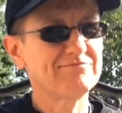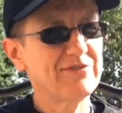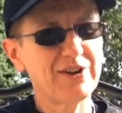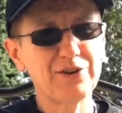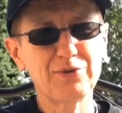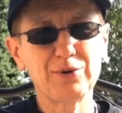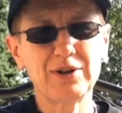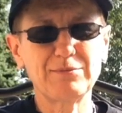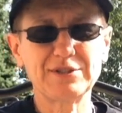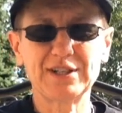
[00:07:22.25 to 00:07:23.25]
if I go to work,
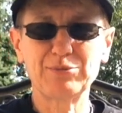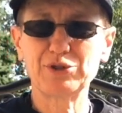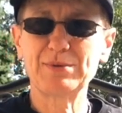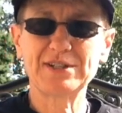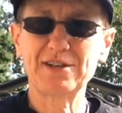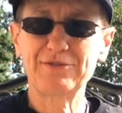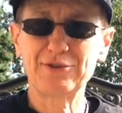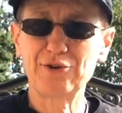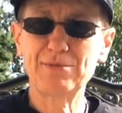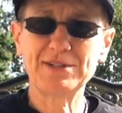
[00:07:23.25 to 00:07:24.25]
I'm just going to push myself and
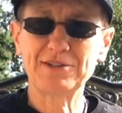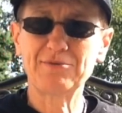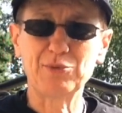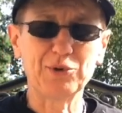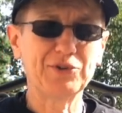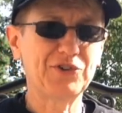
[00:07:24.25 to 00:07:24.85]
hurt myself more.